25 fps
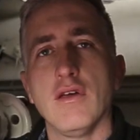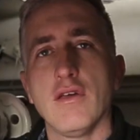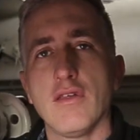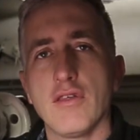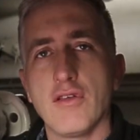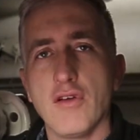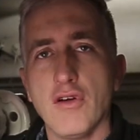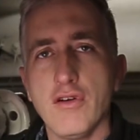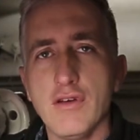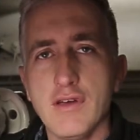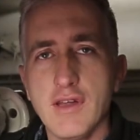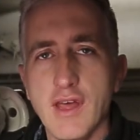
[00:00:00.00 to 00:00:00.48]

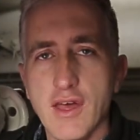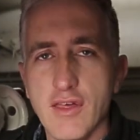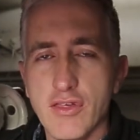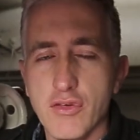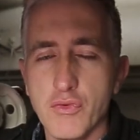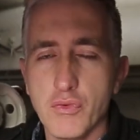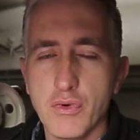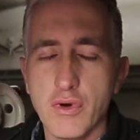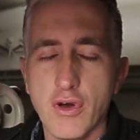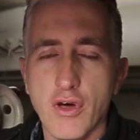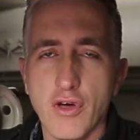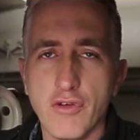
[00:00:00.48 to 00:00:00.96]
Starting the
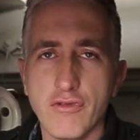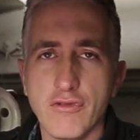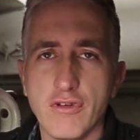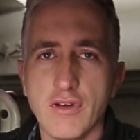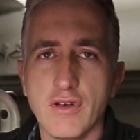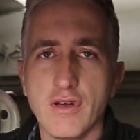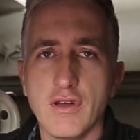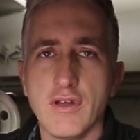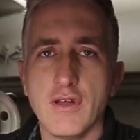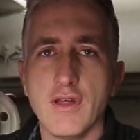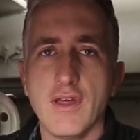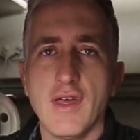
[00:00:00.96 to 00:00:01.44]

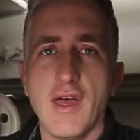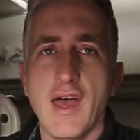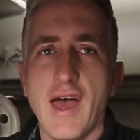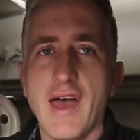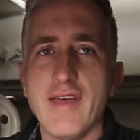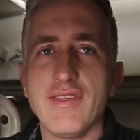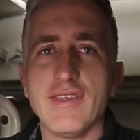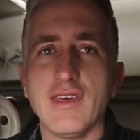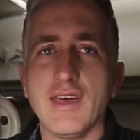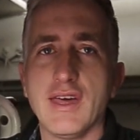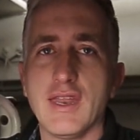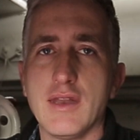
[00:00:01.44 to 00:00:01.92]
SU-100,
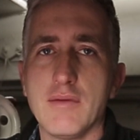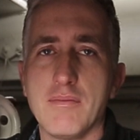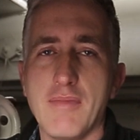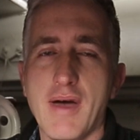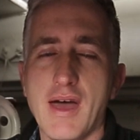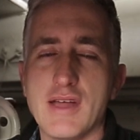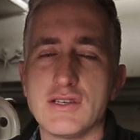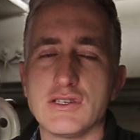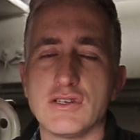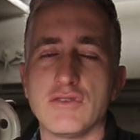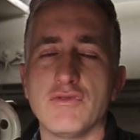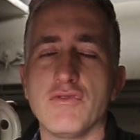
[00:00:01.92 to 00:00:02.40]
as you can
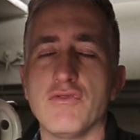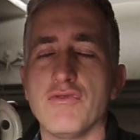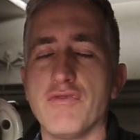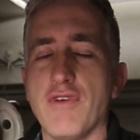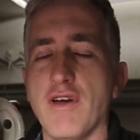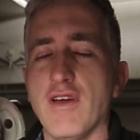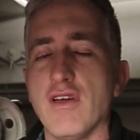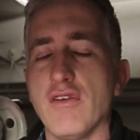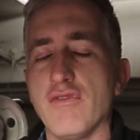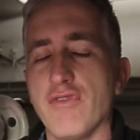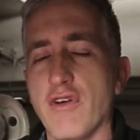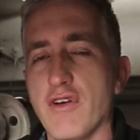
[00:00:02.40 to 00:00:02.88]
imagine,
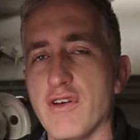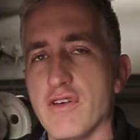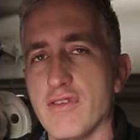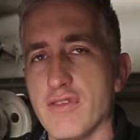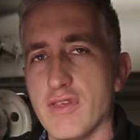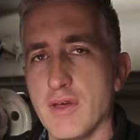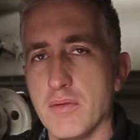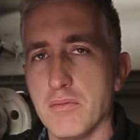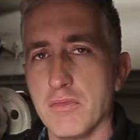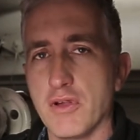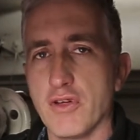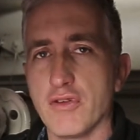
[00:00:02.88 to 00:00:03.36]
very
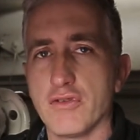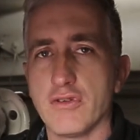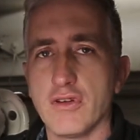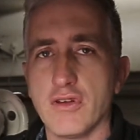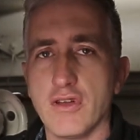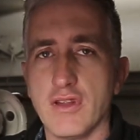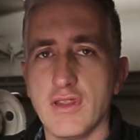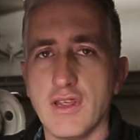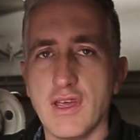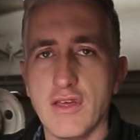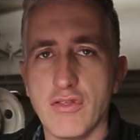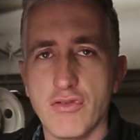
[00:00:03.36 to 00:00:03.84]
similar to
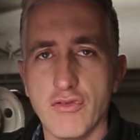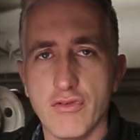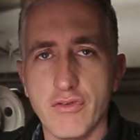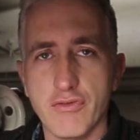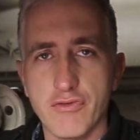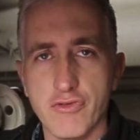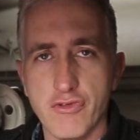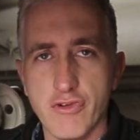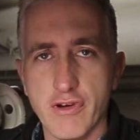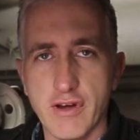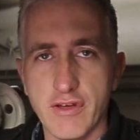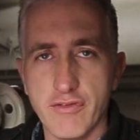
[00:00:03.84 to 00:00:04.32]
the
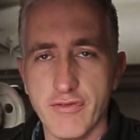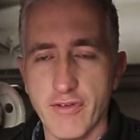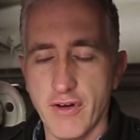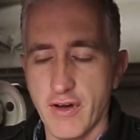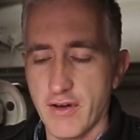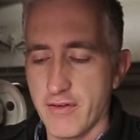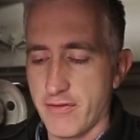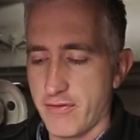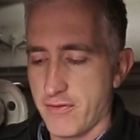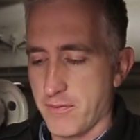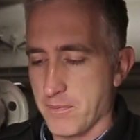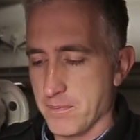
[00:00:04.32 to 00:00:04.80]

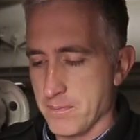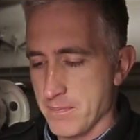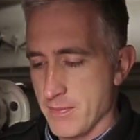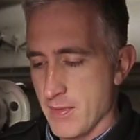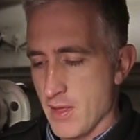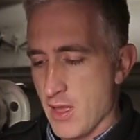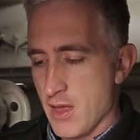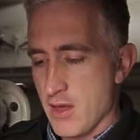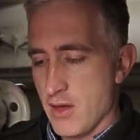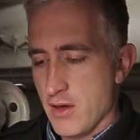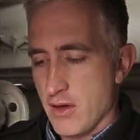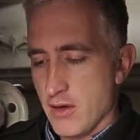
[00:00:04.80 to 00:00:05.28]
T-34-85.
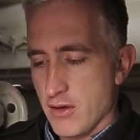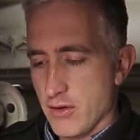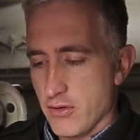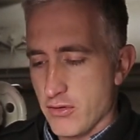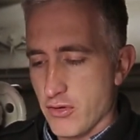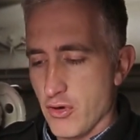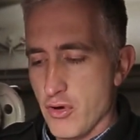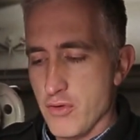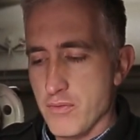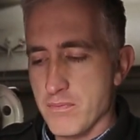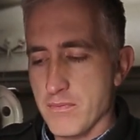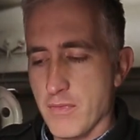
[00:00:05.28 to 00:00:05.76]

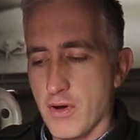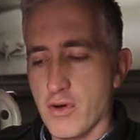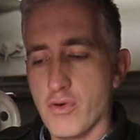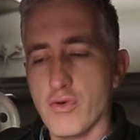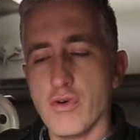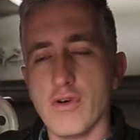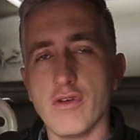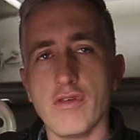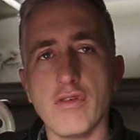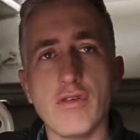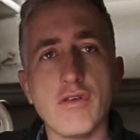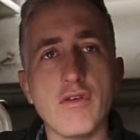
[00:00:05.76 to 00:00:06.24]
So, of
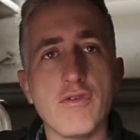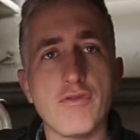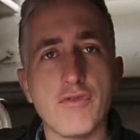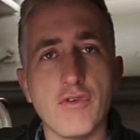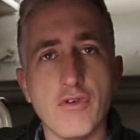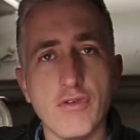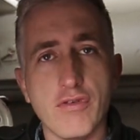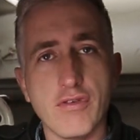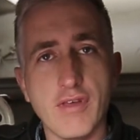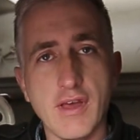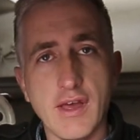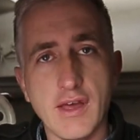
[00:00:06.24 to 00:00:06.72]
course,
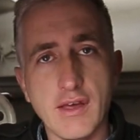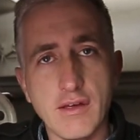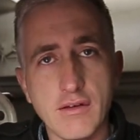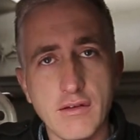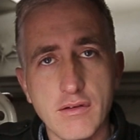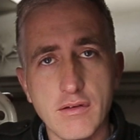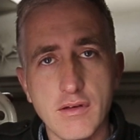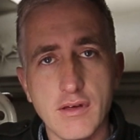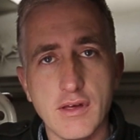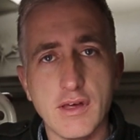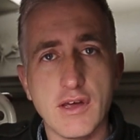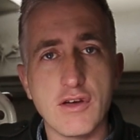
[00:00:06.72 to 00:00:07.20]
first thing,
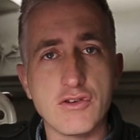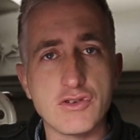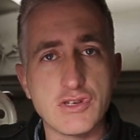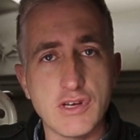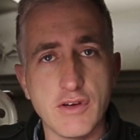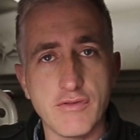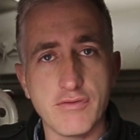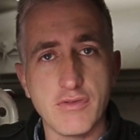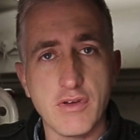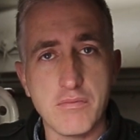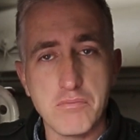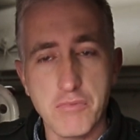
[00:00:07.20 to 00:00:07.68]
gear
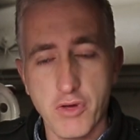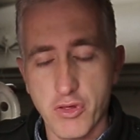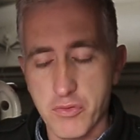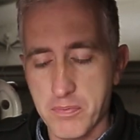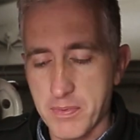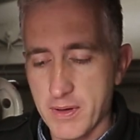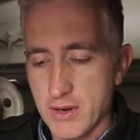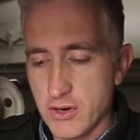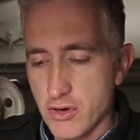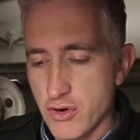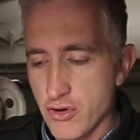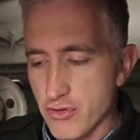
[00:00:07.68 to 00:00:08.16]
shift must
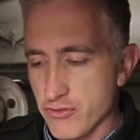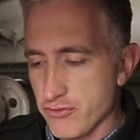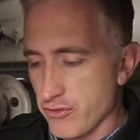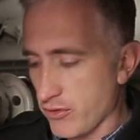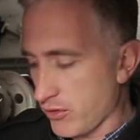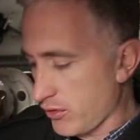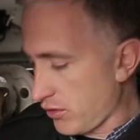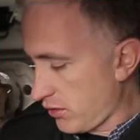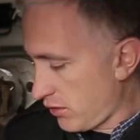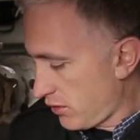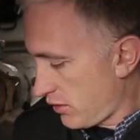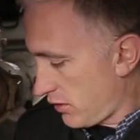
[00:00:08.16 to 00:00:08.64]
be in
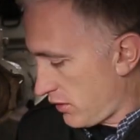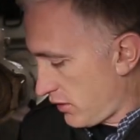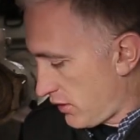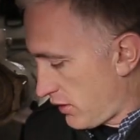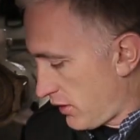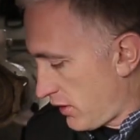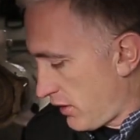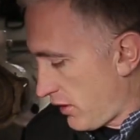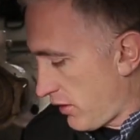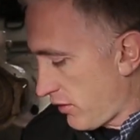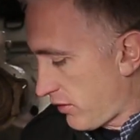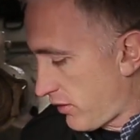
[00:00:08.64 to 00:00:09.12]
neutral.
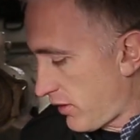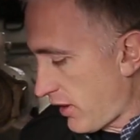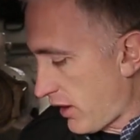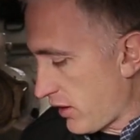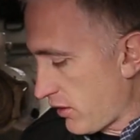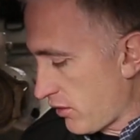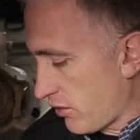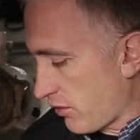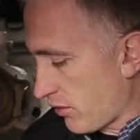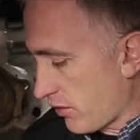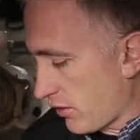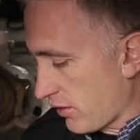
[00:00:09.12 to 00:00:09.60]

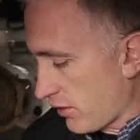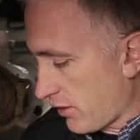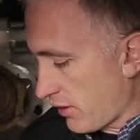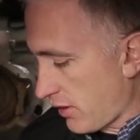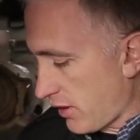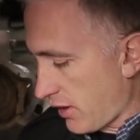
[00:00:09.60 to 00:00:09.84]
Set your